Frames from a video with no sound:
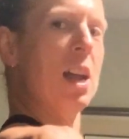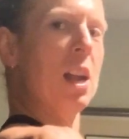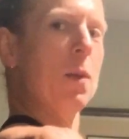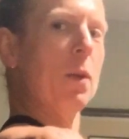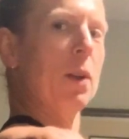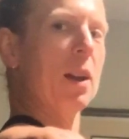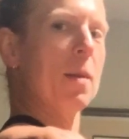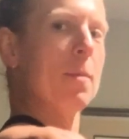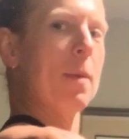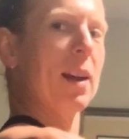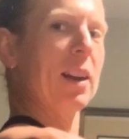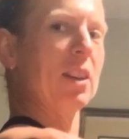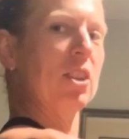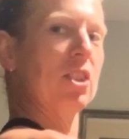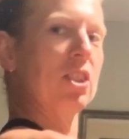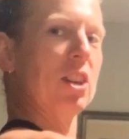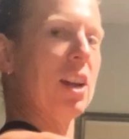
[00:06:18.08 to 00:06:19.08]
You wanna come back
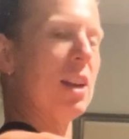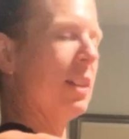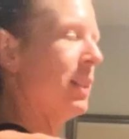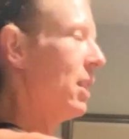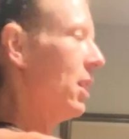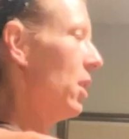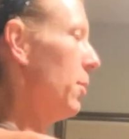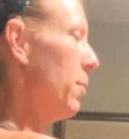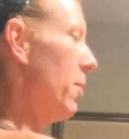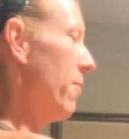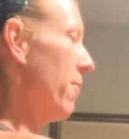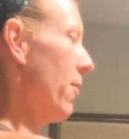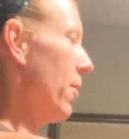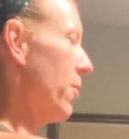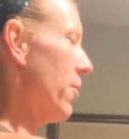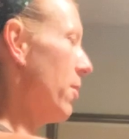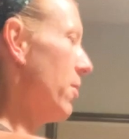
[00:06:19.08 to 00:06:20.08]
just a little bit
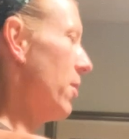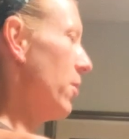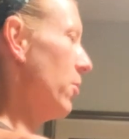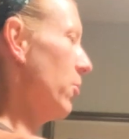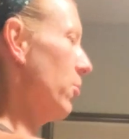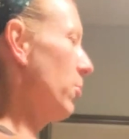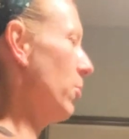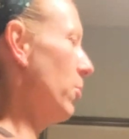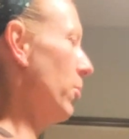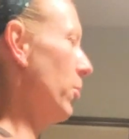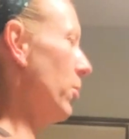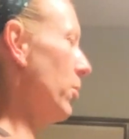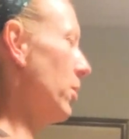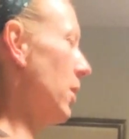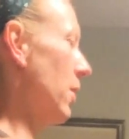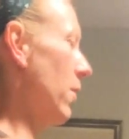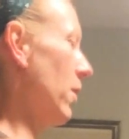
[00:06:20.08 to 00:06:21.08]
farther than your
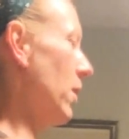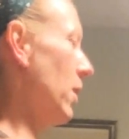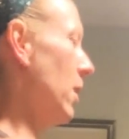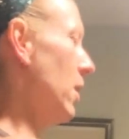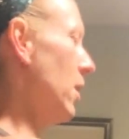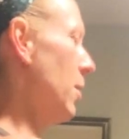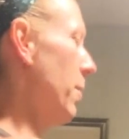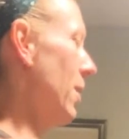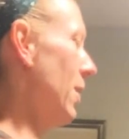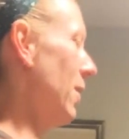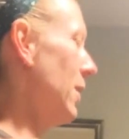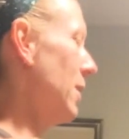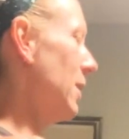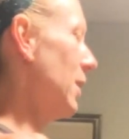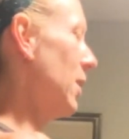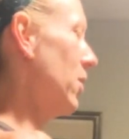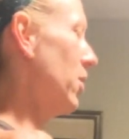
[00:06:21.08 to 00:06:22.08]
shoulders, get a little bit of
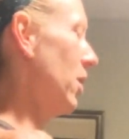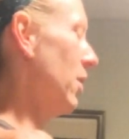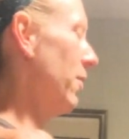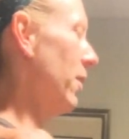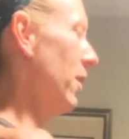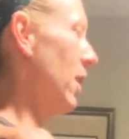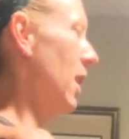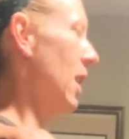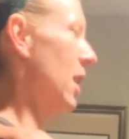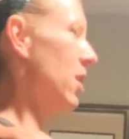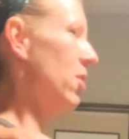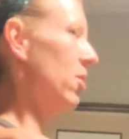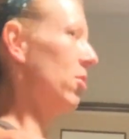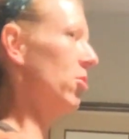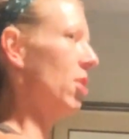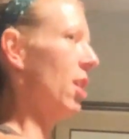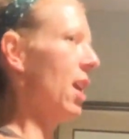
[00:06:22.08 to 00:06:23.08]
extension, feeling it in
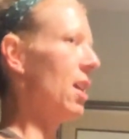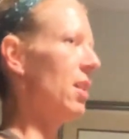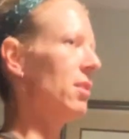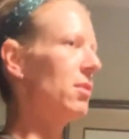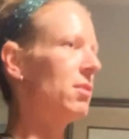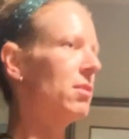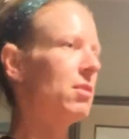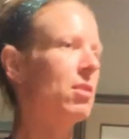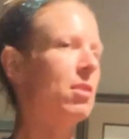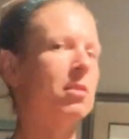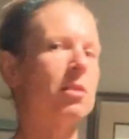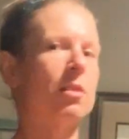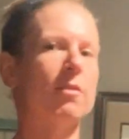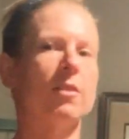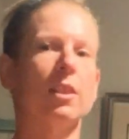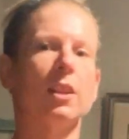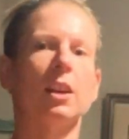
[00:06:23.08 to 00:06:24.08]
your chest. You can
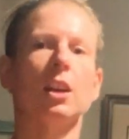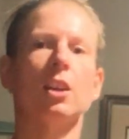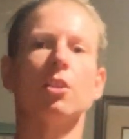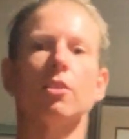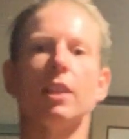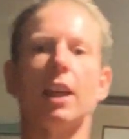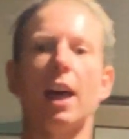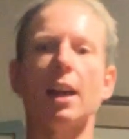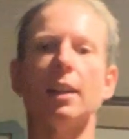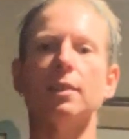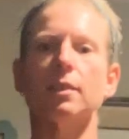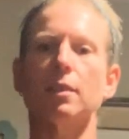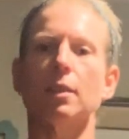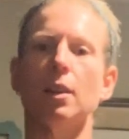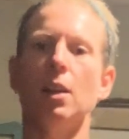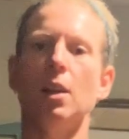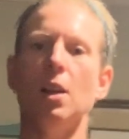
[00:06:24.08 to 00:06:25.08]
start feeling it in your
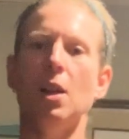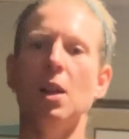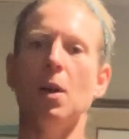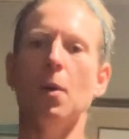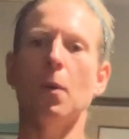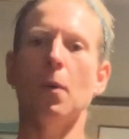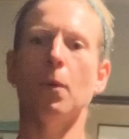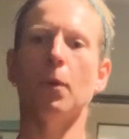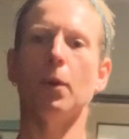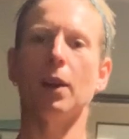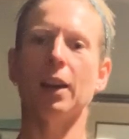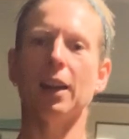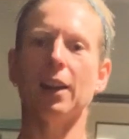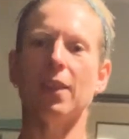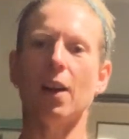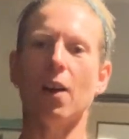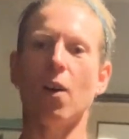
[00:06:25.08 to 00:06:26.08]
lats. We're gonna
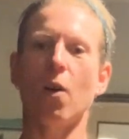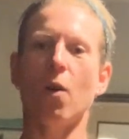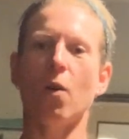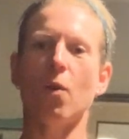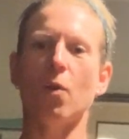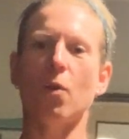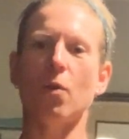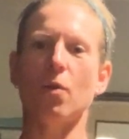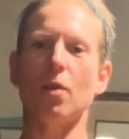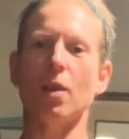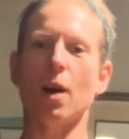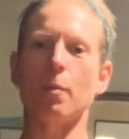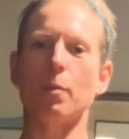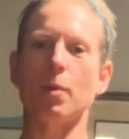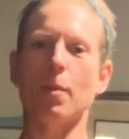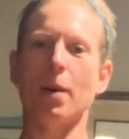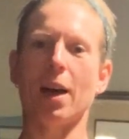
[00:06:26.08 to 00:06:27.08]
get the whole
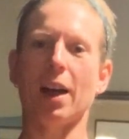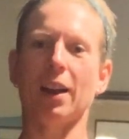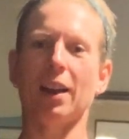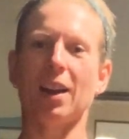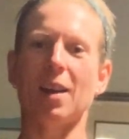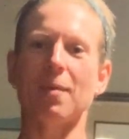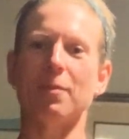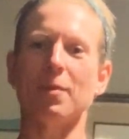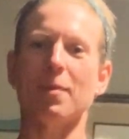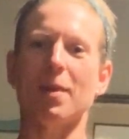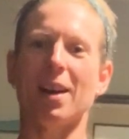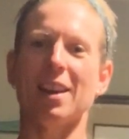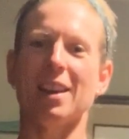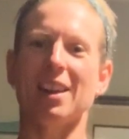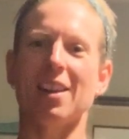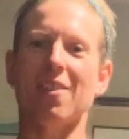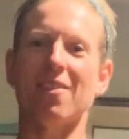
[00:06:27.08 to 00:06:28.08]
upper back and upper
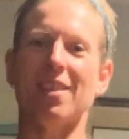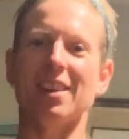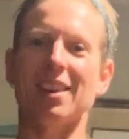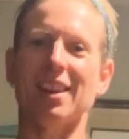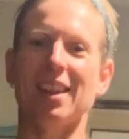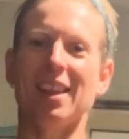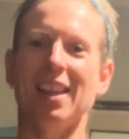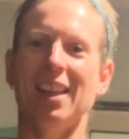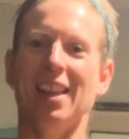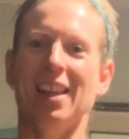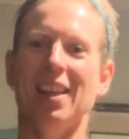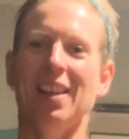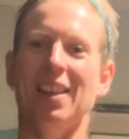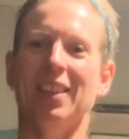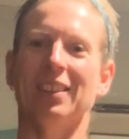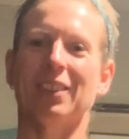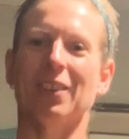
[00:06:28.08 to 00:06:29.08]
body going.
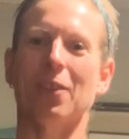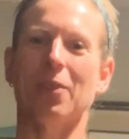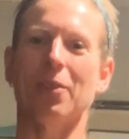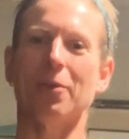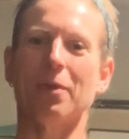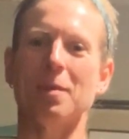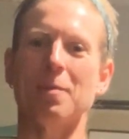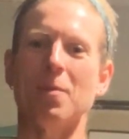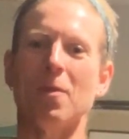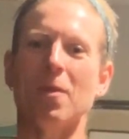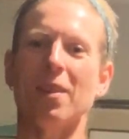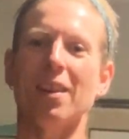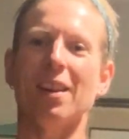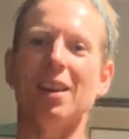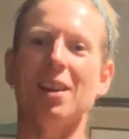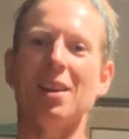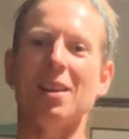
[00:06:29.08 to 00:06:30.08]
Let's go 3 more.
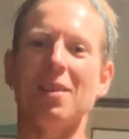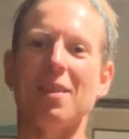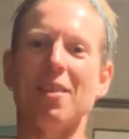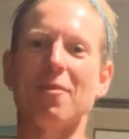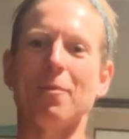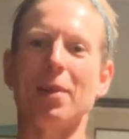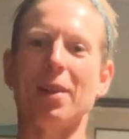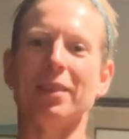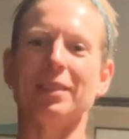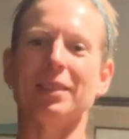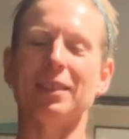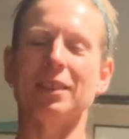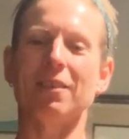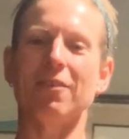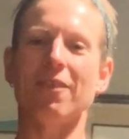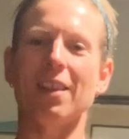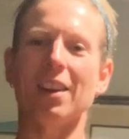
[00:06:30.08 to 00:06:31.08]
We have pulses
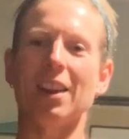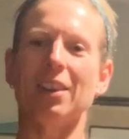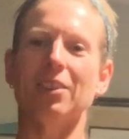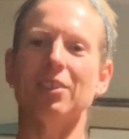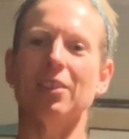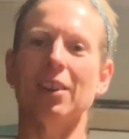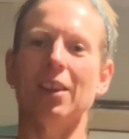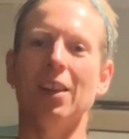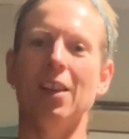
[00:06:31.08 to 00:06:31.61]
to finish.